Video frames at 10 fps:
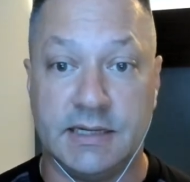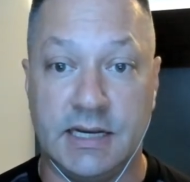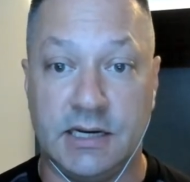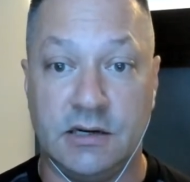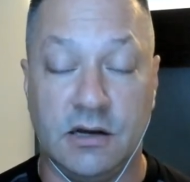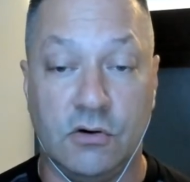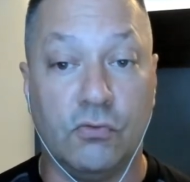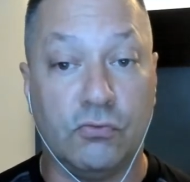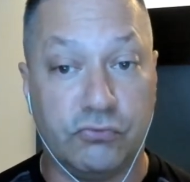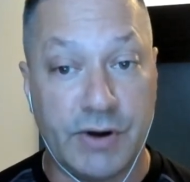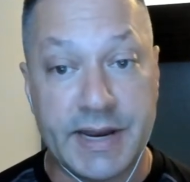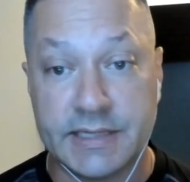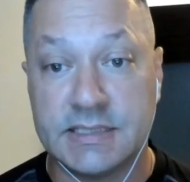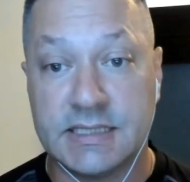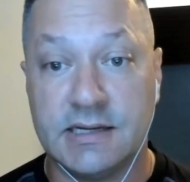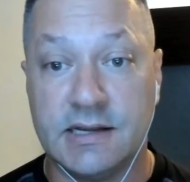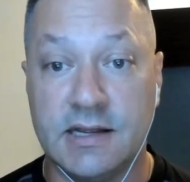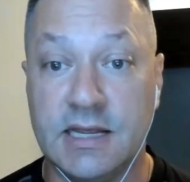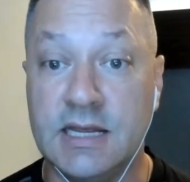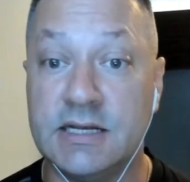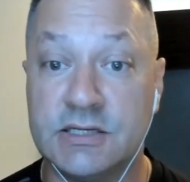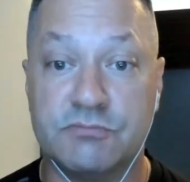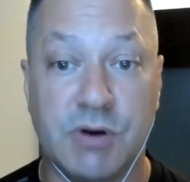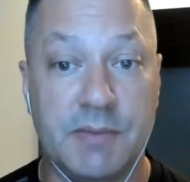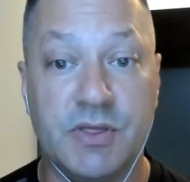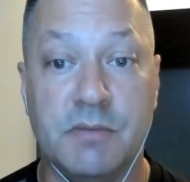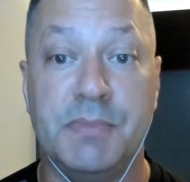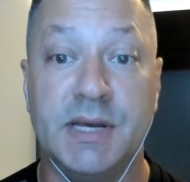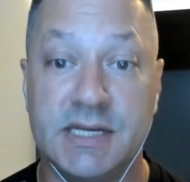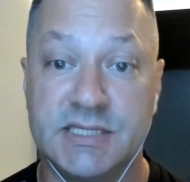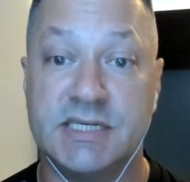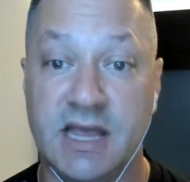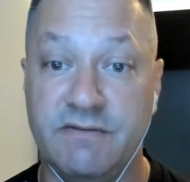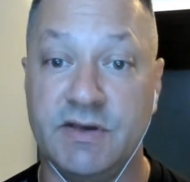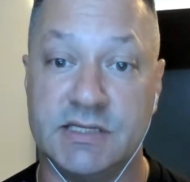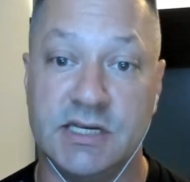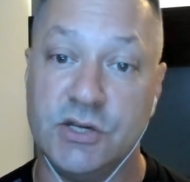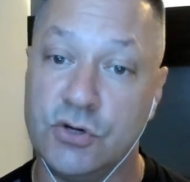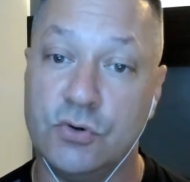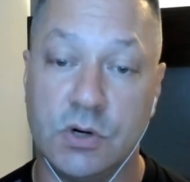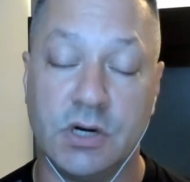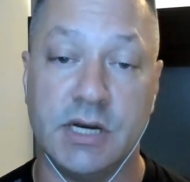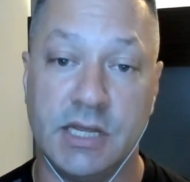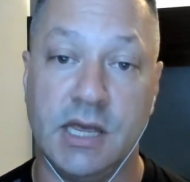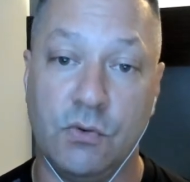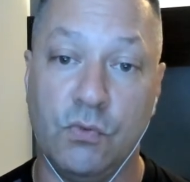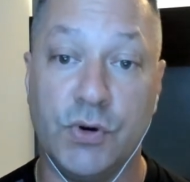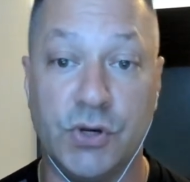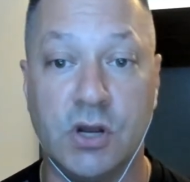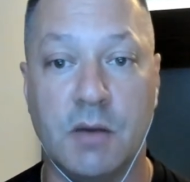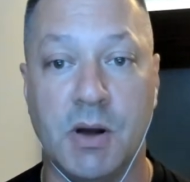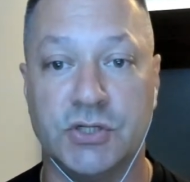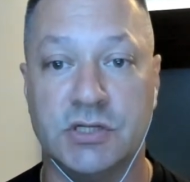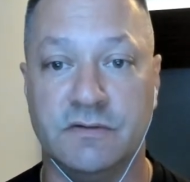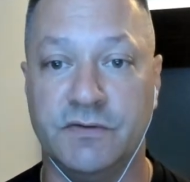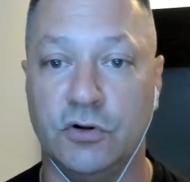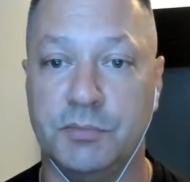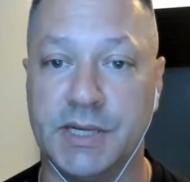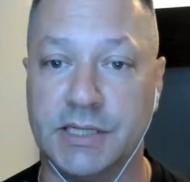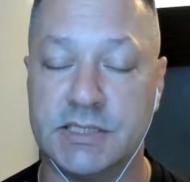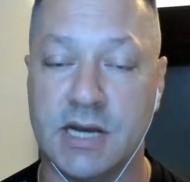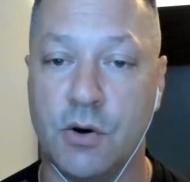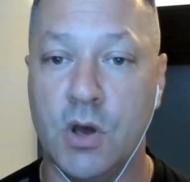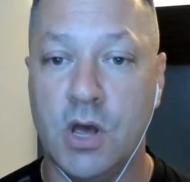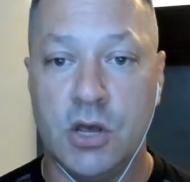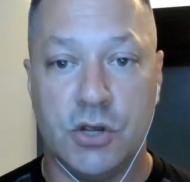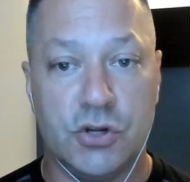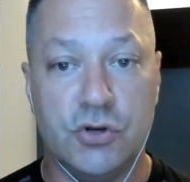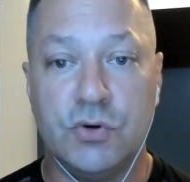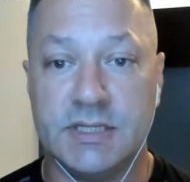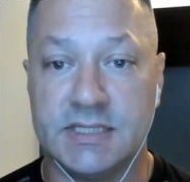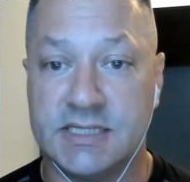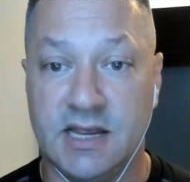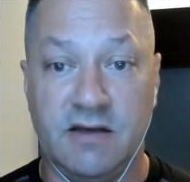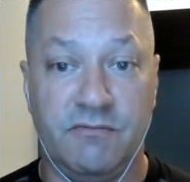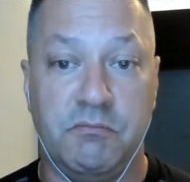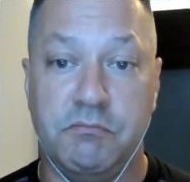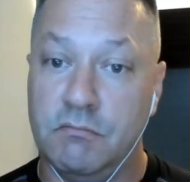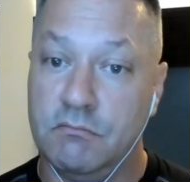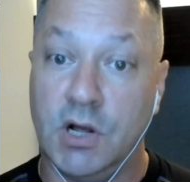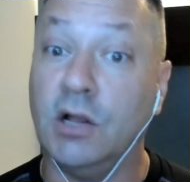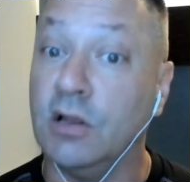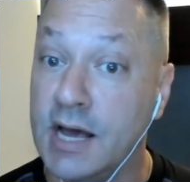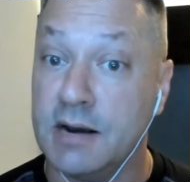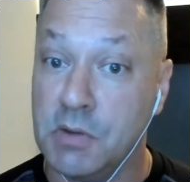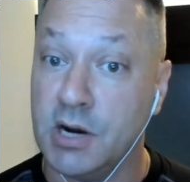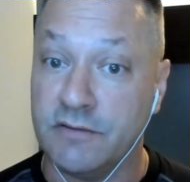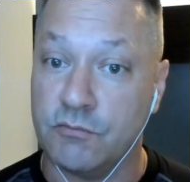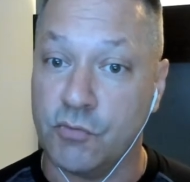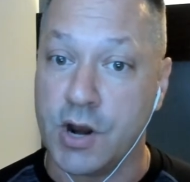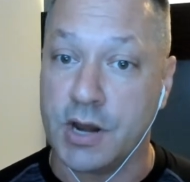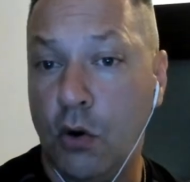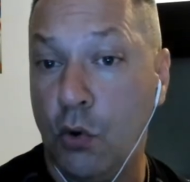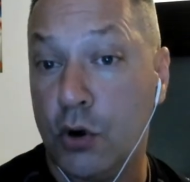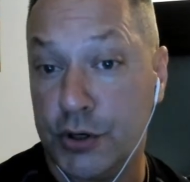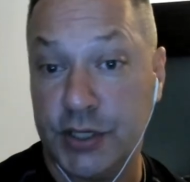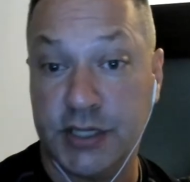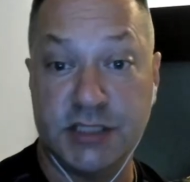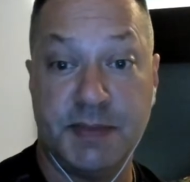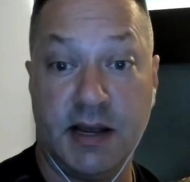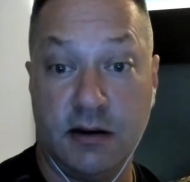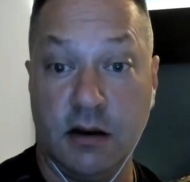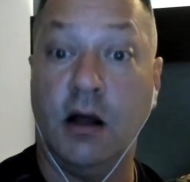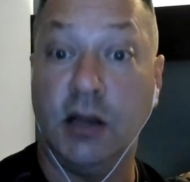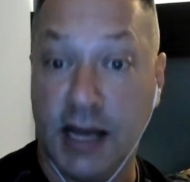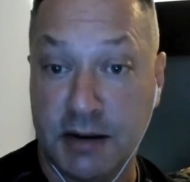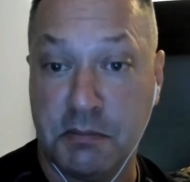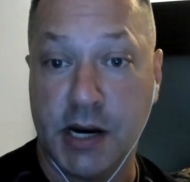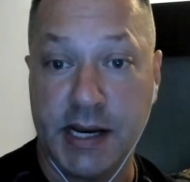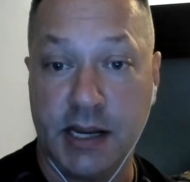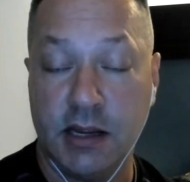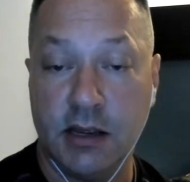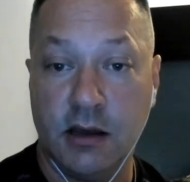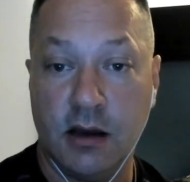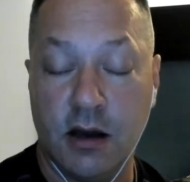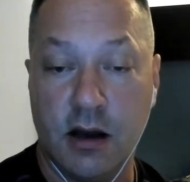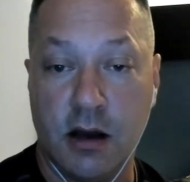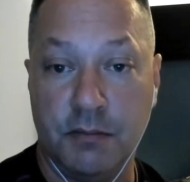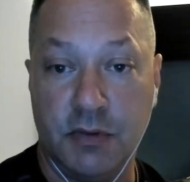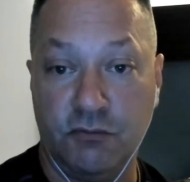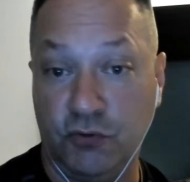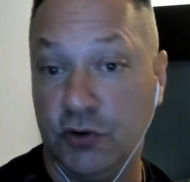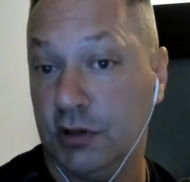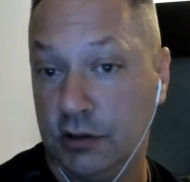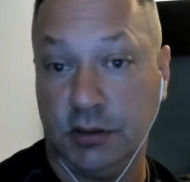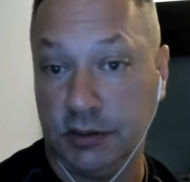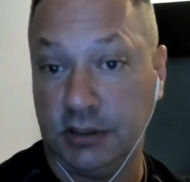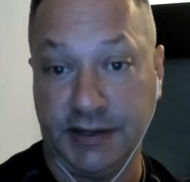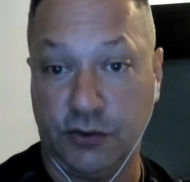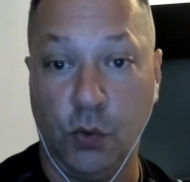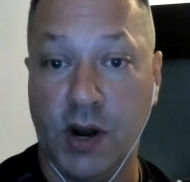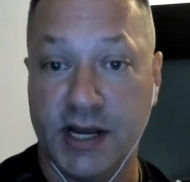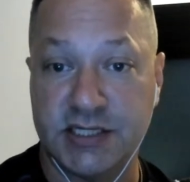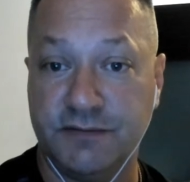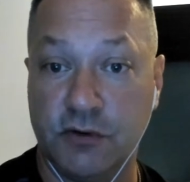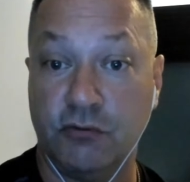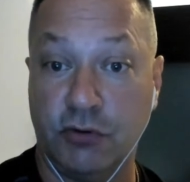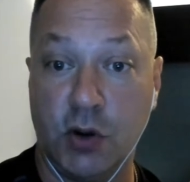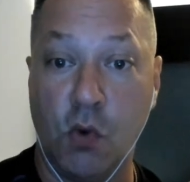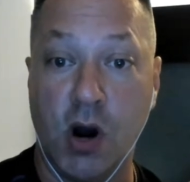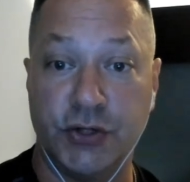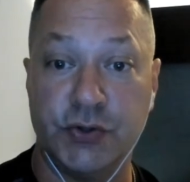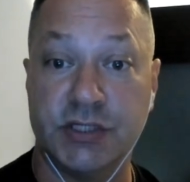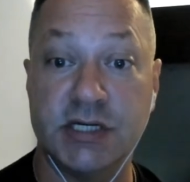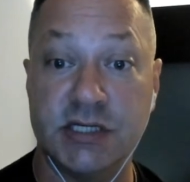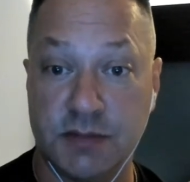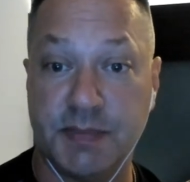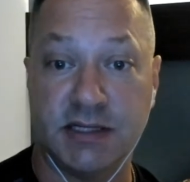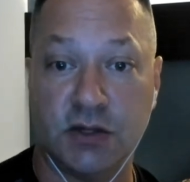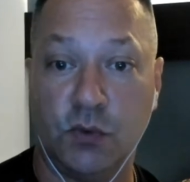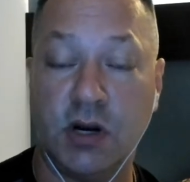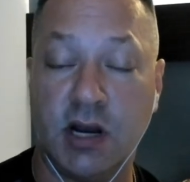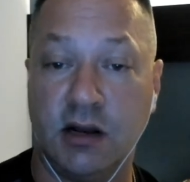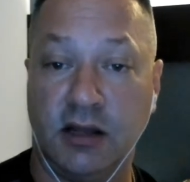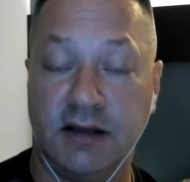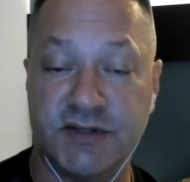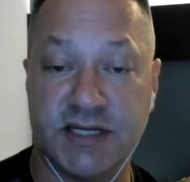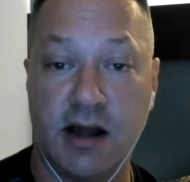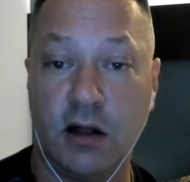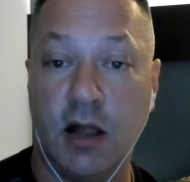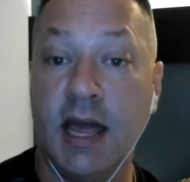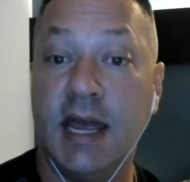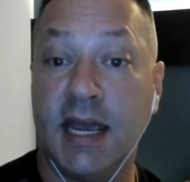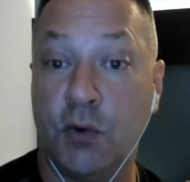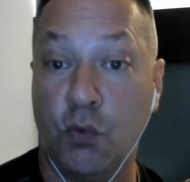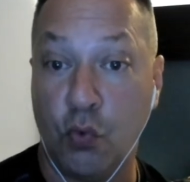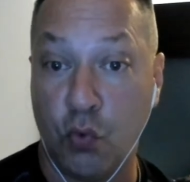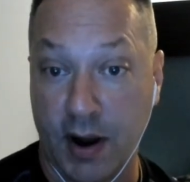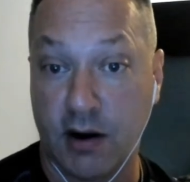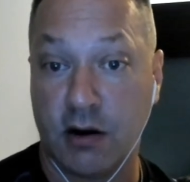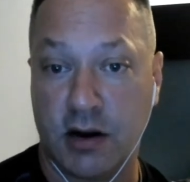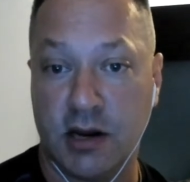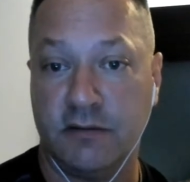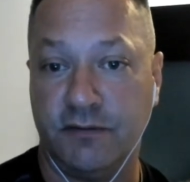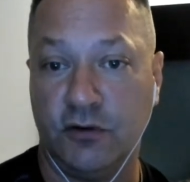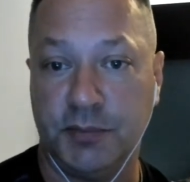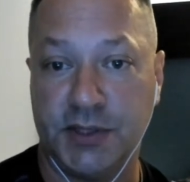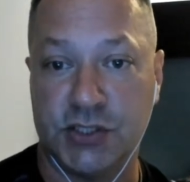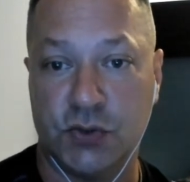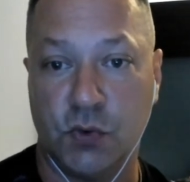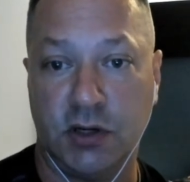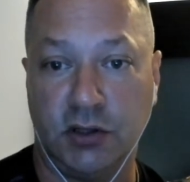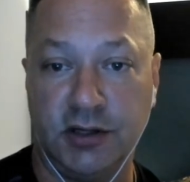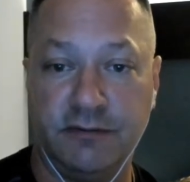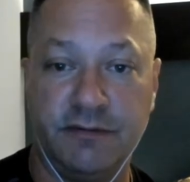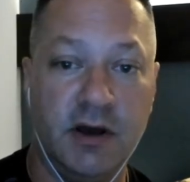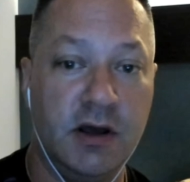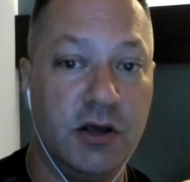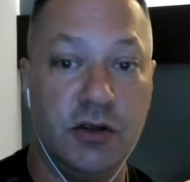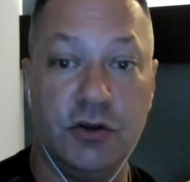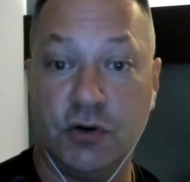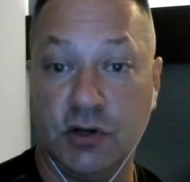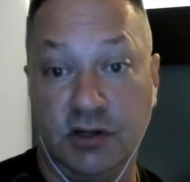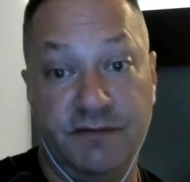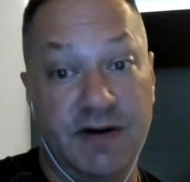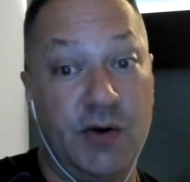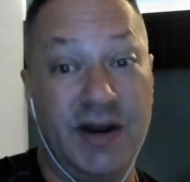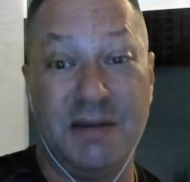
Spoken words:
And rent is probably the biggest savings that you are going to get when you come out to the Philippines. Now, you can save a lot of money from rent, or you can spend a lot of money like the West you really want to. It just depends on what kind of lifestyle and where in the Philippines you want to live. You could live out in